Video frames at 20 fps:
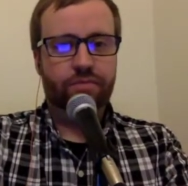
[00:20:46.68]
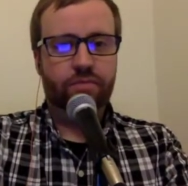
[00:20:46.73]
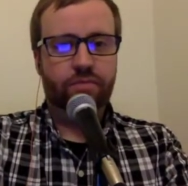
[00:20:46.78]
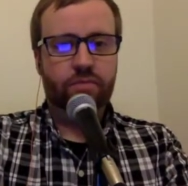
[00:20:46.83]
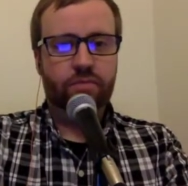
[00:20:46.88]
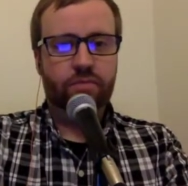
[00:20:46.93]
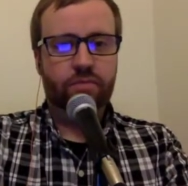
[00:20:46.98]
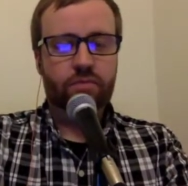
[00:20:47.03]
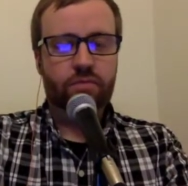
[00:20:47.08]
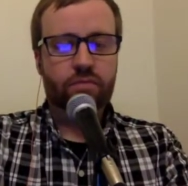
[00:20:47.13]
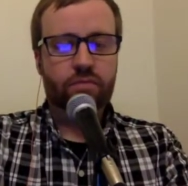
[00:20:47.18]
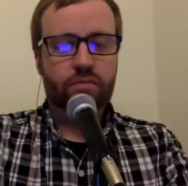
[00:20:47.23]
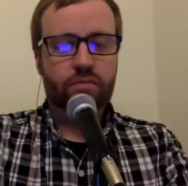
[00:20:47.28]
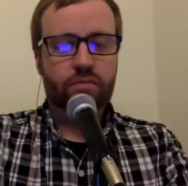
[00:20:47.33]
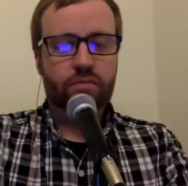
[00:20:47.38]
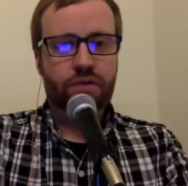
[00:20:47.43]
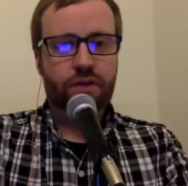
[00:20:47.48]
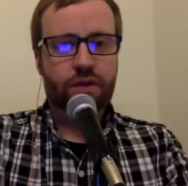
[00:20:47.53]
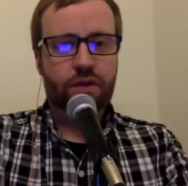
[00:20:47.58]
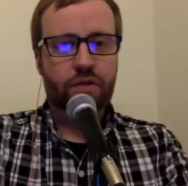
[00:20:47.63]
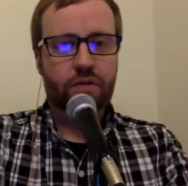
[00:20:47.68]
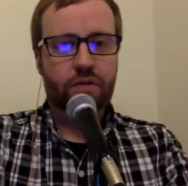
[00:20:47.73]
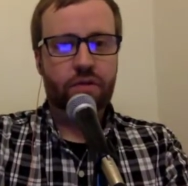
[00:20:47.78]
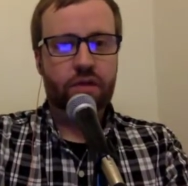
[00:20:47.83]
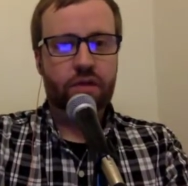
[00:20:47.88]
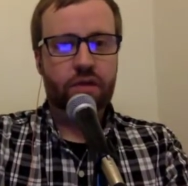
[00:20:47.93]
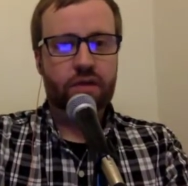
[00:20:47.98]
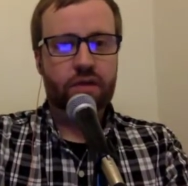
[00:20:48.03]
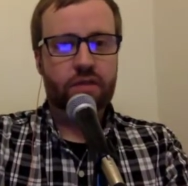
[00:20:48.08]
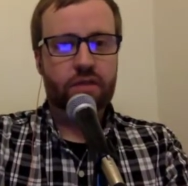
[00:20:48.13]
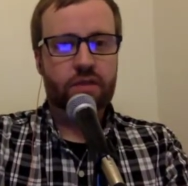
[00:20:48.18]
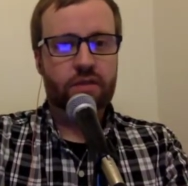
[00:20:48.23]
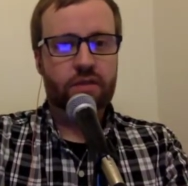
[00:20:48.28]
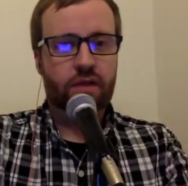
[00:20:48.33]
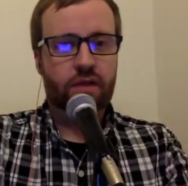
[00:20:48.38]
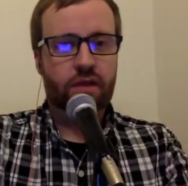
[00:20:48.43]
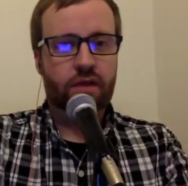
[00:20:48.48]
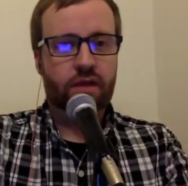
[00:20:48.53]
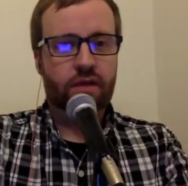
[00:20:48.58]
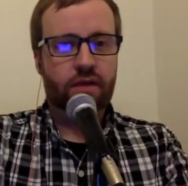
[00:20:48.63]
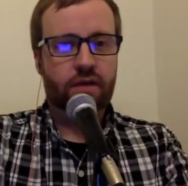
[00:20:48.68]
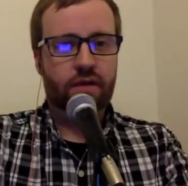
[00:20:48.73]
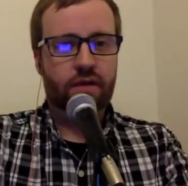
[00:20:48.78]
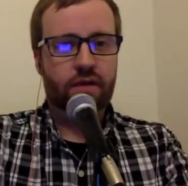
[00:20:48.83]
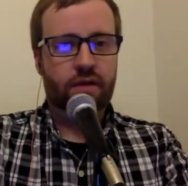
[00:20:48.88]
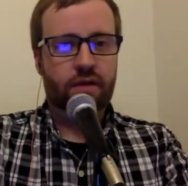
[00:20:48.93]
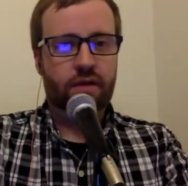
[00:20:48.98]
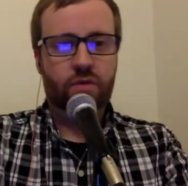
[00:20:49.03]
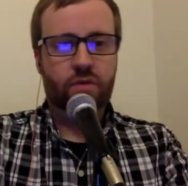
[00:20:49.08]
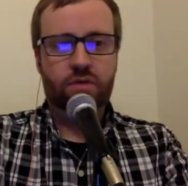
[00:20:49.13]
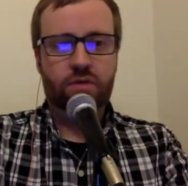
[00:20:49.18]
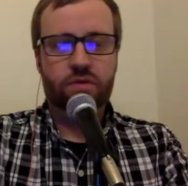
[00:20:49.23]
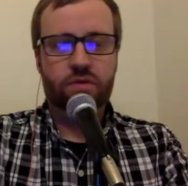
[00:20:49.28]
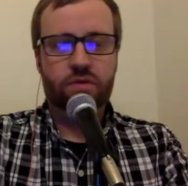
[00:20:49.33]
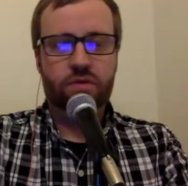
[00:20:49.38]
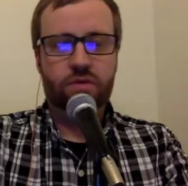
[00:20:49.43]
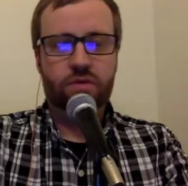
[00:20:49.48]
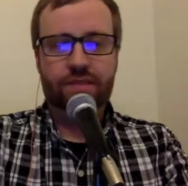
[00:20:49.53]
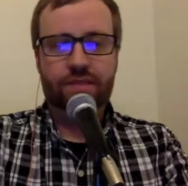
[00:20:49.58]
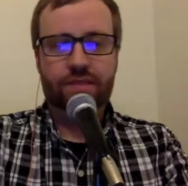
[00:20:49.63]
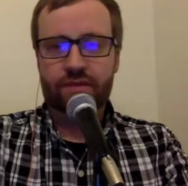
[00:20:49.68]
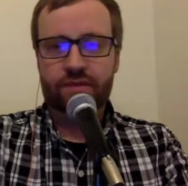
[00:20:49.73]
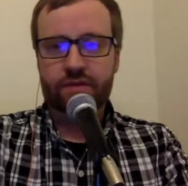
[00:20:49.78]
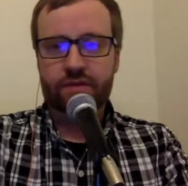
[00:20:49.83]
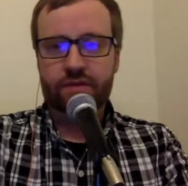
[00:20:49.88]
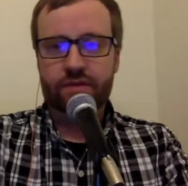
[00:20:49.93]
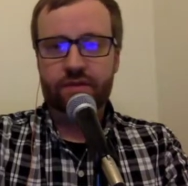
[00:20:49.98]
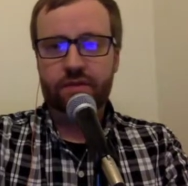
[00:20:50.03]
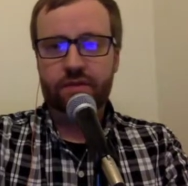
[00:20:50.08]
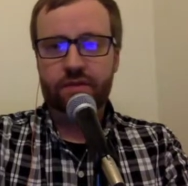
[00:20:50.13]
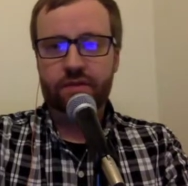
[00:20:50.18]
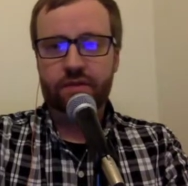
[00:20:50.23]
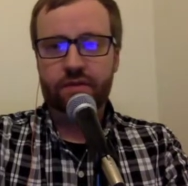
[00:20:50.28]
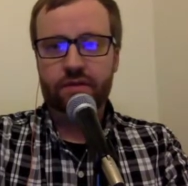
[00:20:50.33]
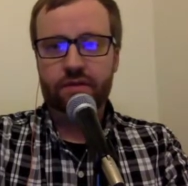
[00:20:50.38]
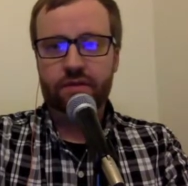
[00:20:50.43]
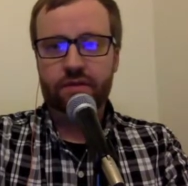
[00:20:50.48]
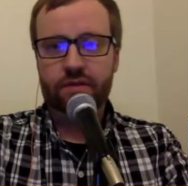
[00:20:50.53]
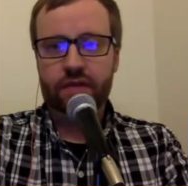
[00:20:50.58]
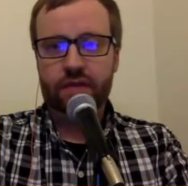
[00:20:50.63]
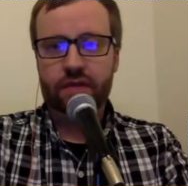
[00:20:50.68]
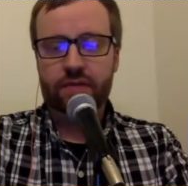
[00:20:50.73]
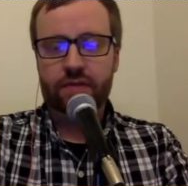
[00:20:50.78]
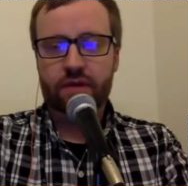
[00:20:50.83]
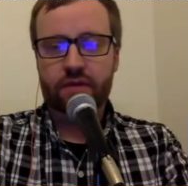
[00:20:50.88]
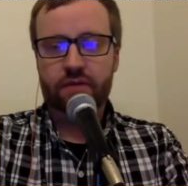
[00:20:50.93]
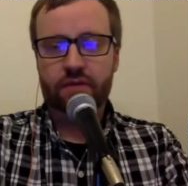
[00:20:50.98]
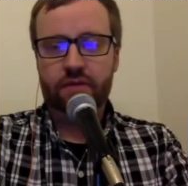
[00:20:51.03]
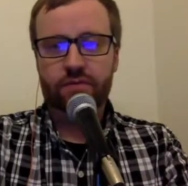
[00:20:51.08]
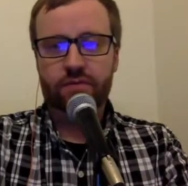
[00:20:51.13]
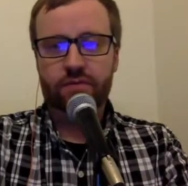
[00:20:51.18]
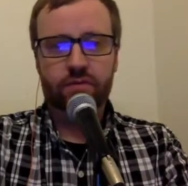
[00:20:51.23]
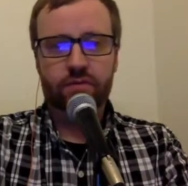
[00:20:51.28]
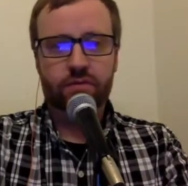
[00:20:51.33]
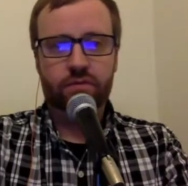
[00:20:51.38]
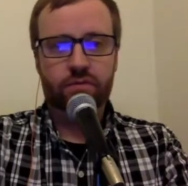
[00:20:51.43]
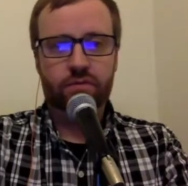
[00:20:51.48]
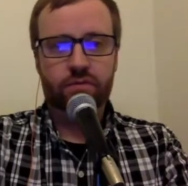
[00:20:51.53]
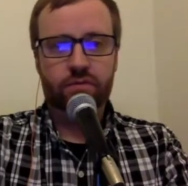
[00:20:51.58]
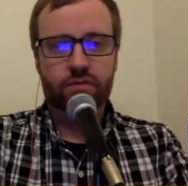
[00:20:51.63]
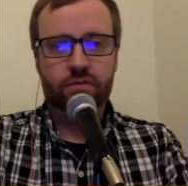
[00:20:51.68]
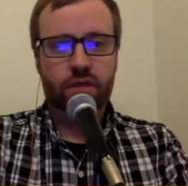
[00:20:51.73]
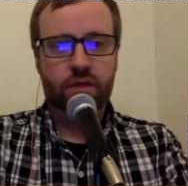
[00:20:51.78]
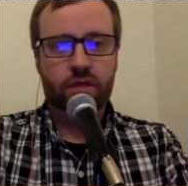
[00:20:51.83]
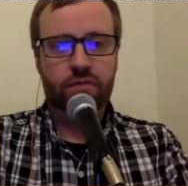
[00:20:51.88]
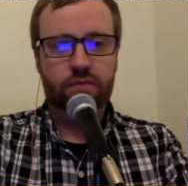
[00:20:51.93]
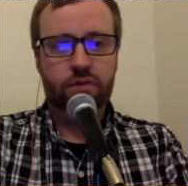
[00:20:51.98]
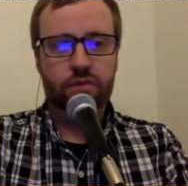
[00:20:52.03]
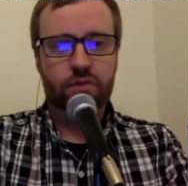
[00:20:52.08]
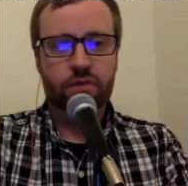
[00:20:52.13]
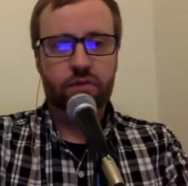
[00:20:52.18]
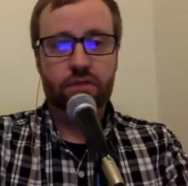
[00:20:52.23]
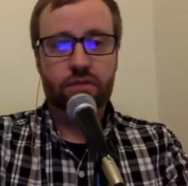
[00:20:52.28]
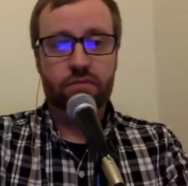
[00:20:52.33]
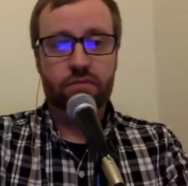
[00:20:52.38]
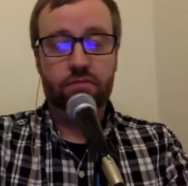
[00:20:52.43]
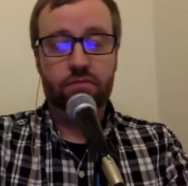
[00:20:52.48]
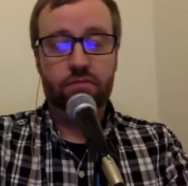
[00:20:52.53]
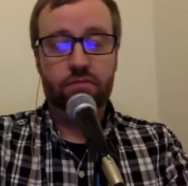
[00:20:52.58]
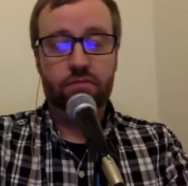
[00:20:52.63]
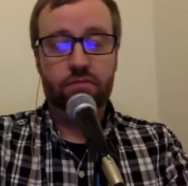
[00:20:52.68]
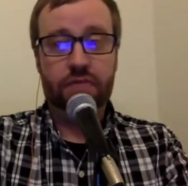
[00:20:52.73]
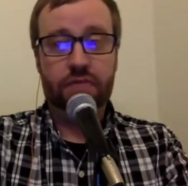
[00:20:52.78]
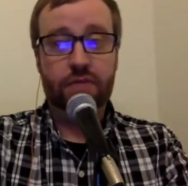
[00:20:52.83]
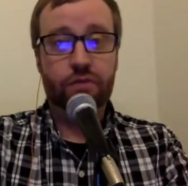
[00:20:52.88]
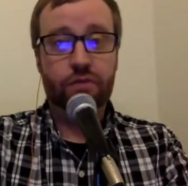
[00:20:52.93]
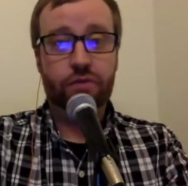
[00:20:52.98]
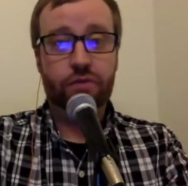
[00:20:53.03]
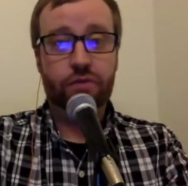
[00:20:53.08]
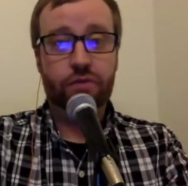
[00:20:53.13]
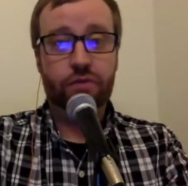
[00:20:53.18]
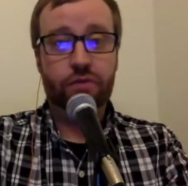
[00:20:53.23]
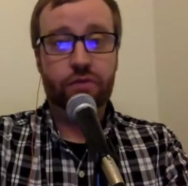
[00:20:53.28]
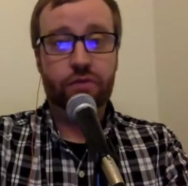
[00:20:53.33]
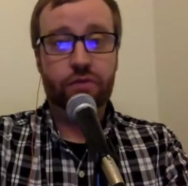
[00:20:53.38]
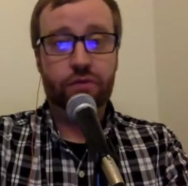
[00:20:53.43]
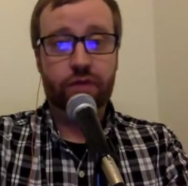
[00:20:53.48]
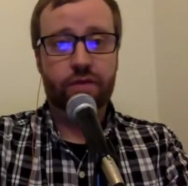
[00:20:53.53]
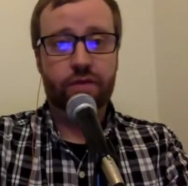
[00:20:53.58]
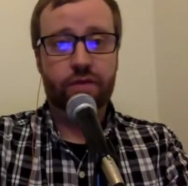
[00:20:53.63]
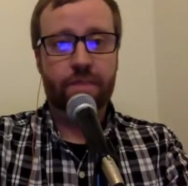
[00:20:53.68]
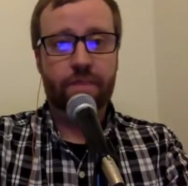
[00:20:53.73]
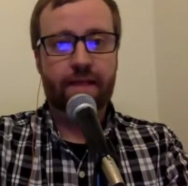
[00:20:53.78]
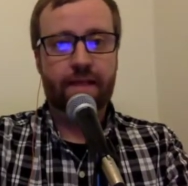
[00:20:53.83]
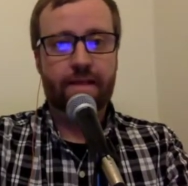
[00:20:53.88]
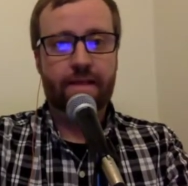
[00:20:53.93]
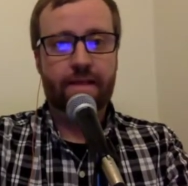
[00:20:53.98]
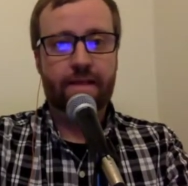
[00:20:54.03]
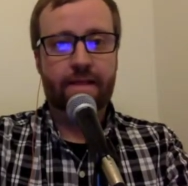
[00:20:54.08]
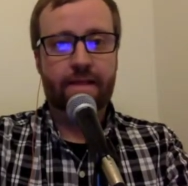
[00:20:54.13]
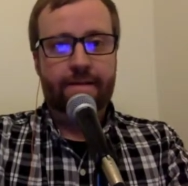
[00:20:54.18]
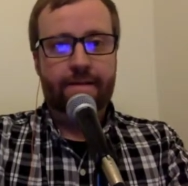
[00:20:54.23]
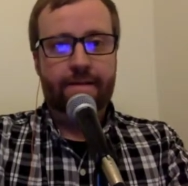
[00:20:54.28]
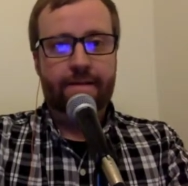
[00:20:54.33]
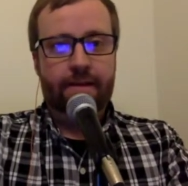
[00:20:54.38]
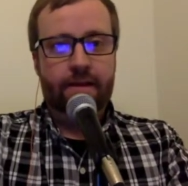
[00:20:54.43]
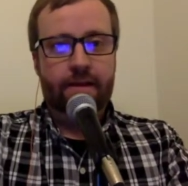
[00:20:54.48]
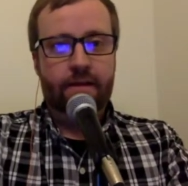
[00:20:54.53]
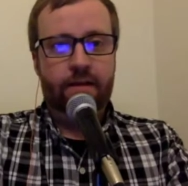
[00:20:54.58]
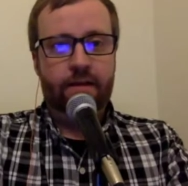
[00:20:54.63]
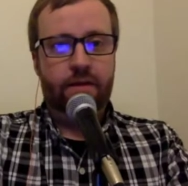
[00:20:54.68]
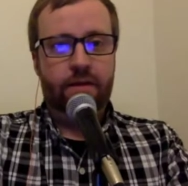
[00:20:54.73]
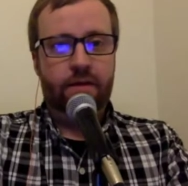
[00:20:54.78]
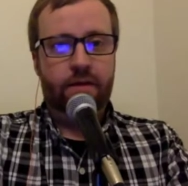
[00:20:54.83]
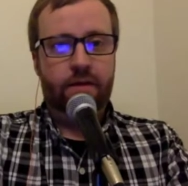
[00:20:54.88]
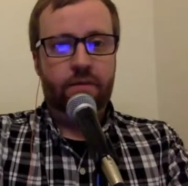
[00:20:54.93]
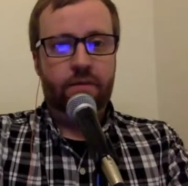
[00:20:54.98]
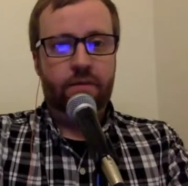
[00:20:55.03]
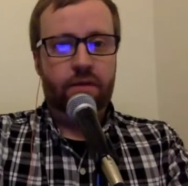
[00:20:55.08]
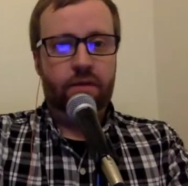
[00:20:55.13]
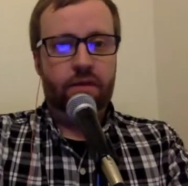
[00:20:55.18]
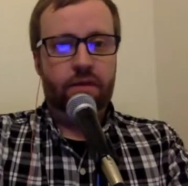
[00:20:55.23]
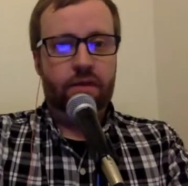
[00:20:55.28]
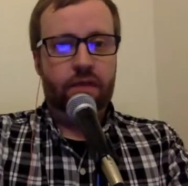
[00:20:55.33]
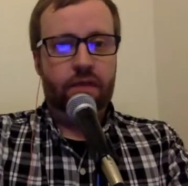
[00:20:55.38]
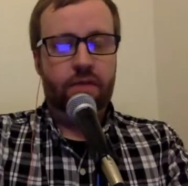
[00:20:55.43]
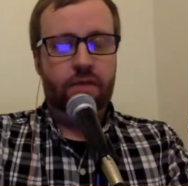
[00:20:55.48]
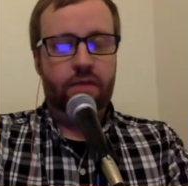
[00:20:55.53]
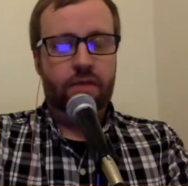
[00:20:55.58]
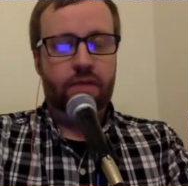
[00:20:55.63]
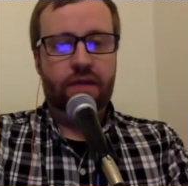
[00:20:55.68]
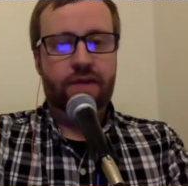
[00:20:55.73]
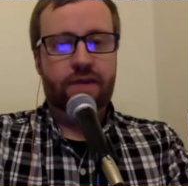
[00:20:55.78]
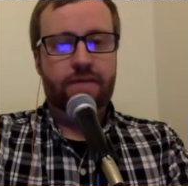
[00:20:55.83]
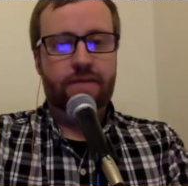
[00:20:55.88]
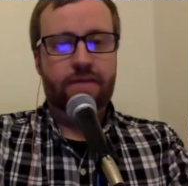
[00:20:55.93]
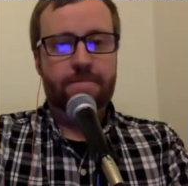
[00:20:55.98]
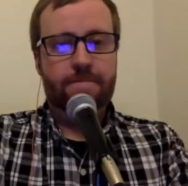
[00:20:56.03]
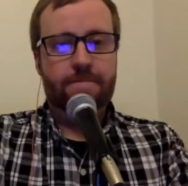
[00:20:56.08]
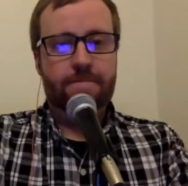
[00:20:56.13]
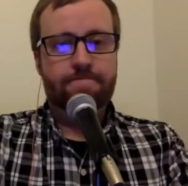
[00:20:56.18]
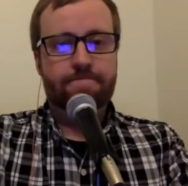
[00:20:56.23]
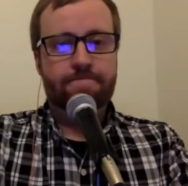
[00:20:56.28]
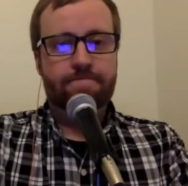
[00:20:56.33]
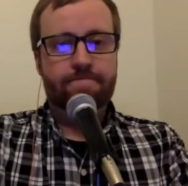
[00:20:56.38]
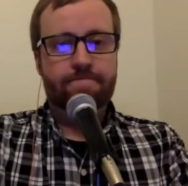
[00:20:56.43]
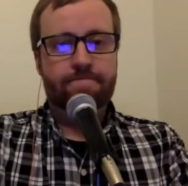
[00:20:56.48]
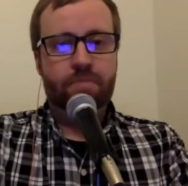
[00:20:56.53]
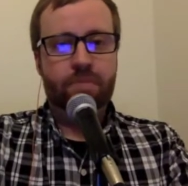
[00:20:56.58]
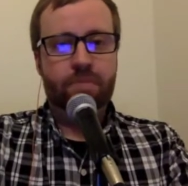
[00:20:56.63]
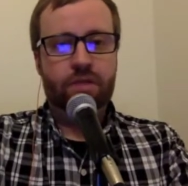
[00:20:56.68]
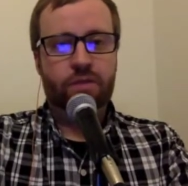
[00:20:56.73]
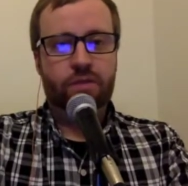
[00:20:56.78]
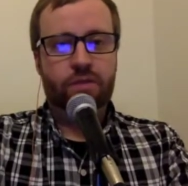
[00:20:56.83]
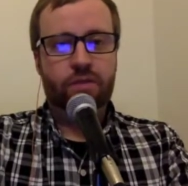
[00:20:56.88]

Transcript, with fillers: there was uh, Forza Motorsport 7 came out uh, just yesterday, right? Um, mm-hmm. Cuphead. So there's three.